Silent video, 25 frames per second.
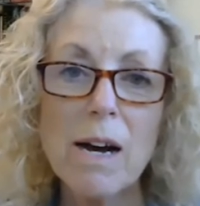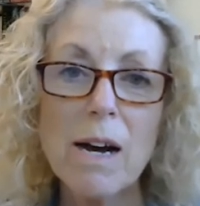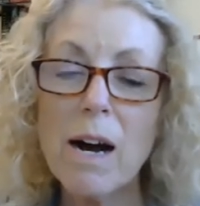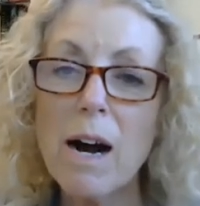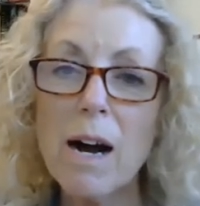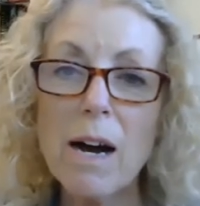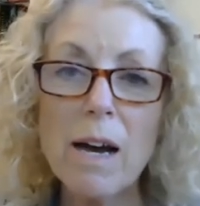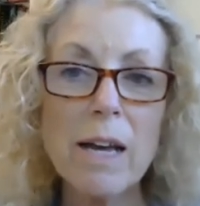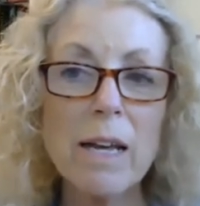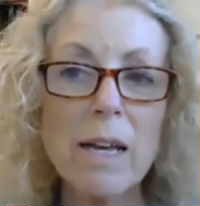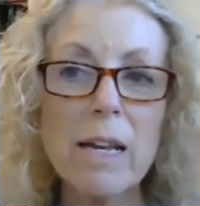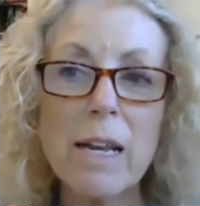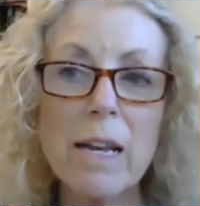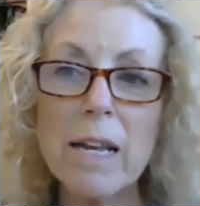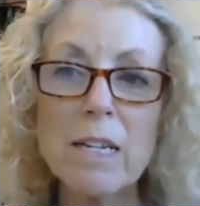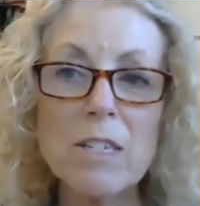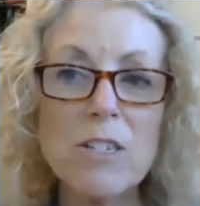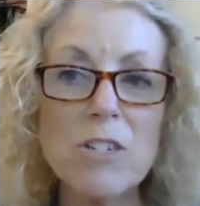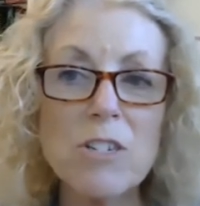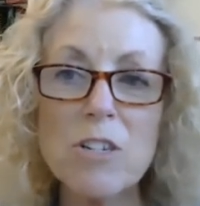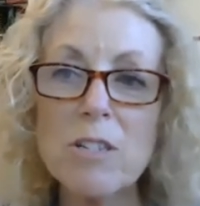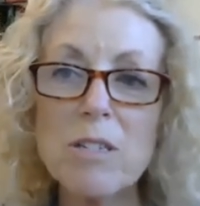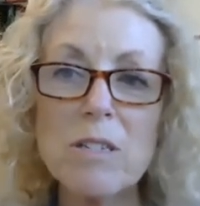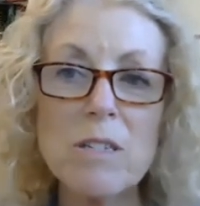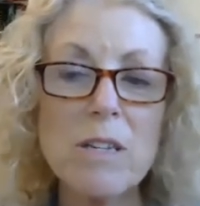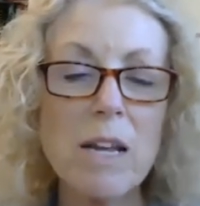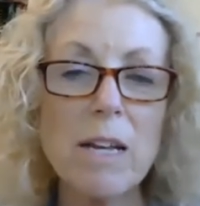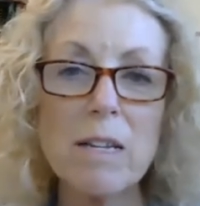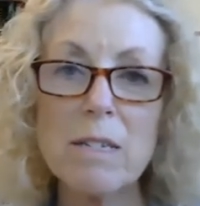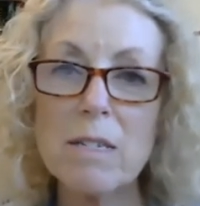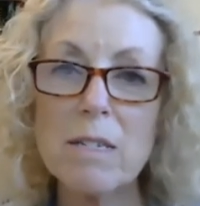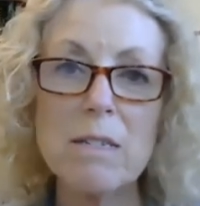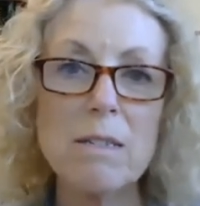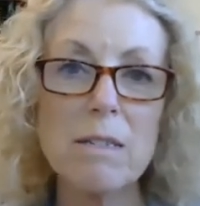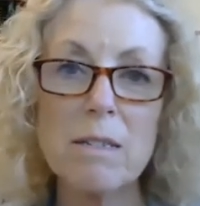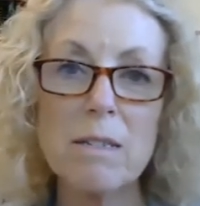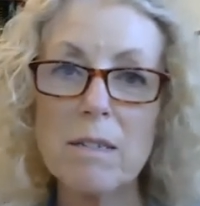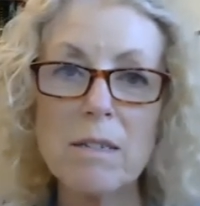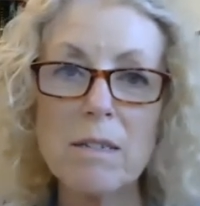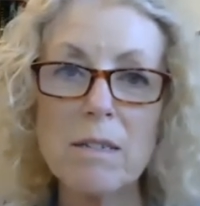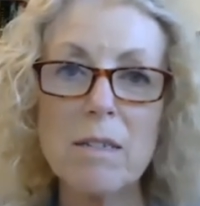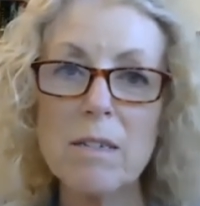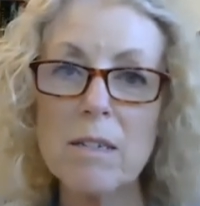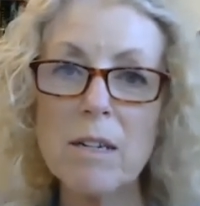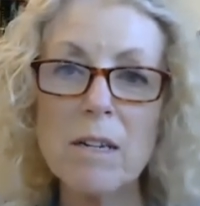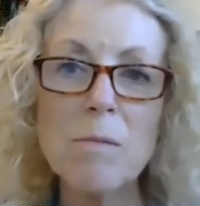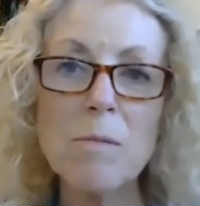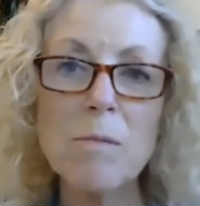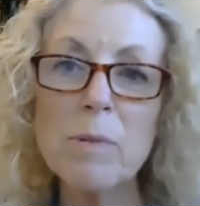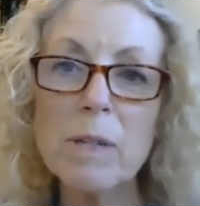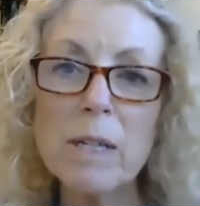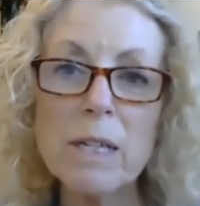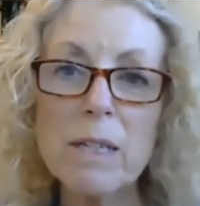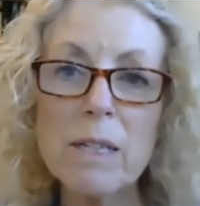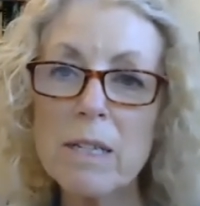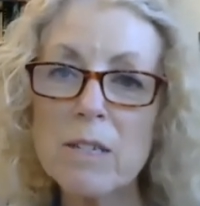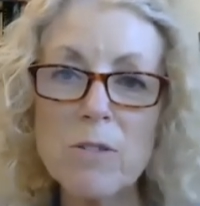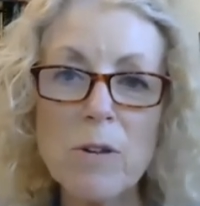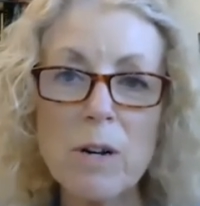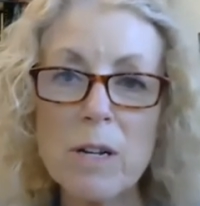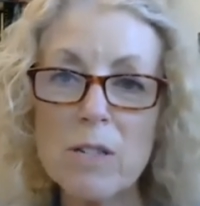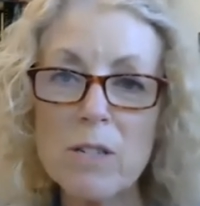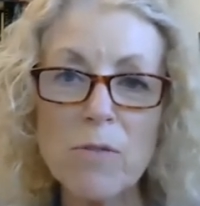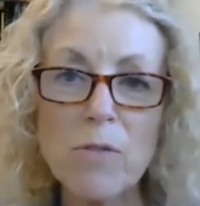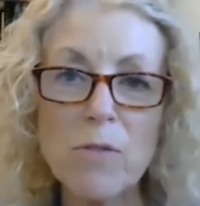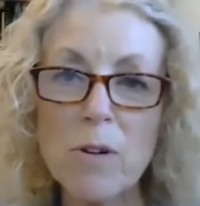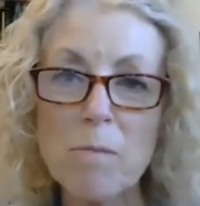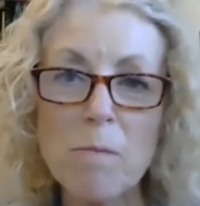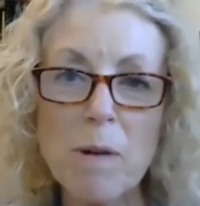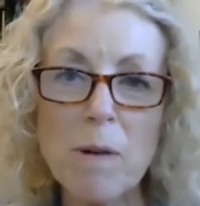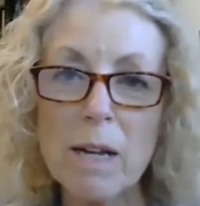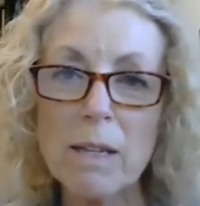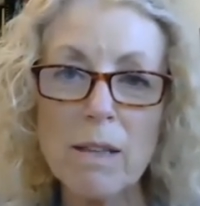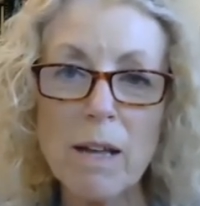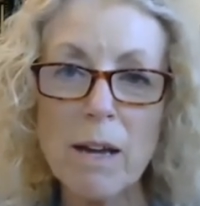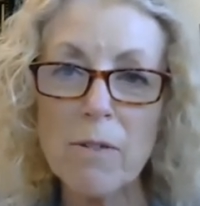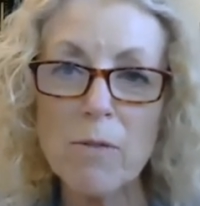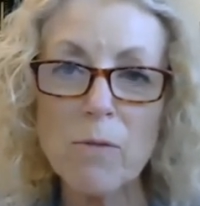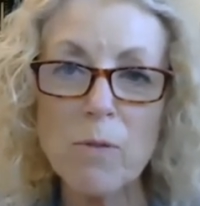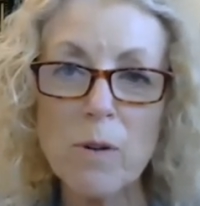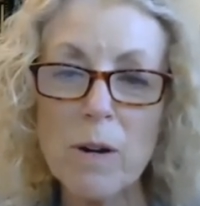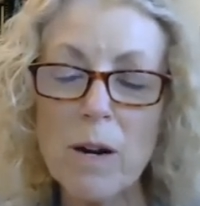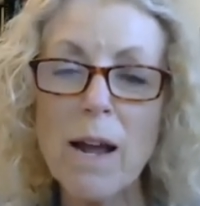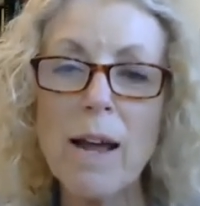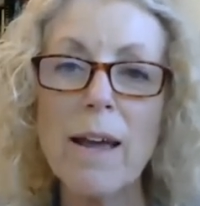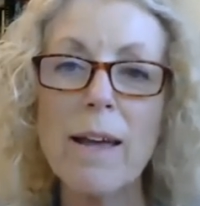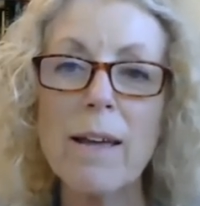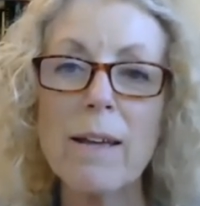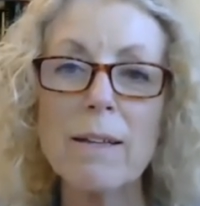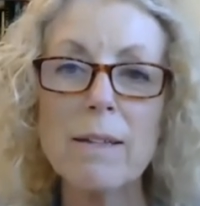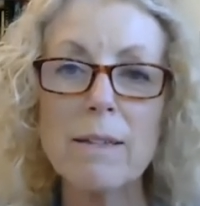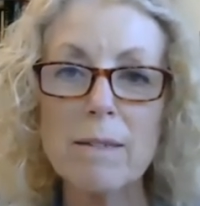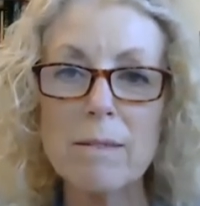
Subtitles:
It just has completely transformed my life when I